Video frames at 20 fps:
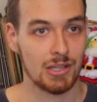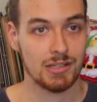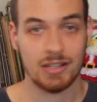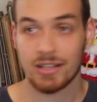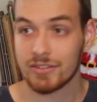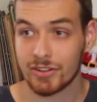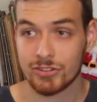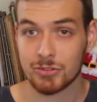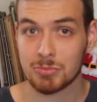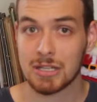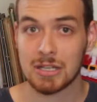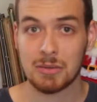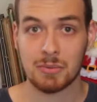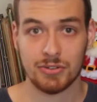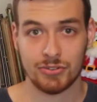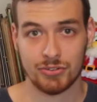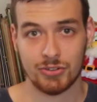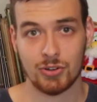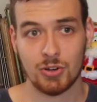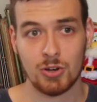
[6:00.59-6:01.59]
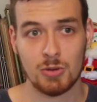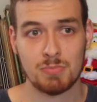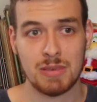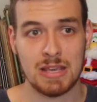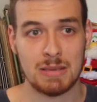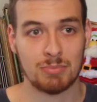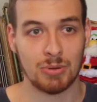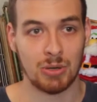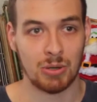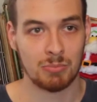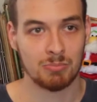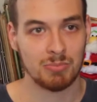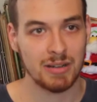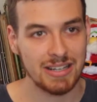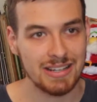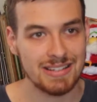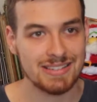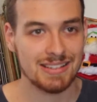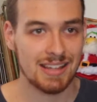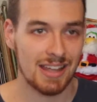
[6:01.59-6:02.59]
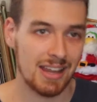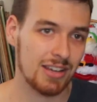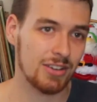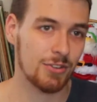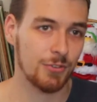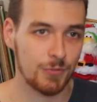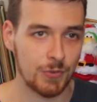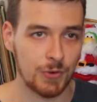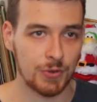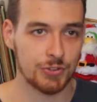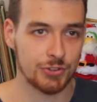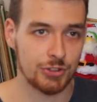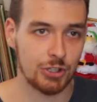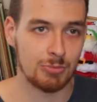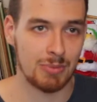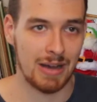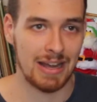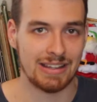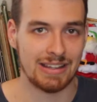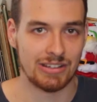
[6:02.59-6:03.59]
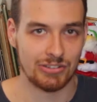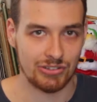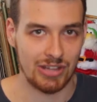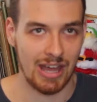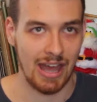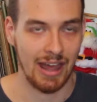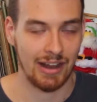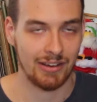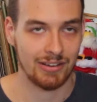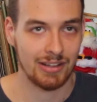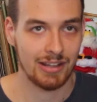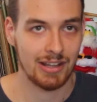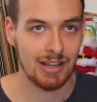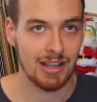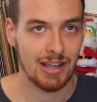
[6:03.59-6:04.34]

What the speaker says: Now, it doesn't mean he wants to hurt people, but he's kind of forced to his dad.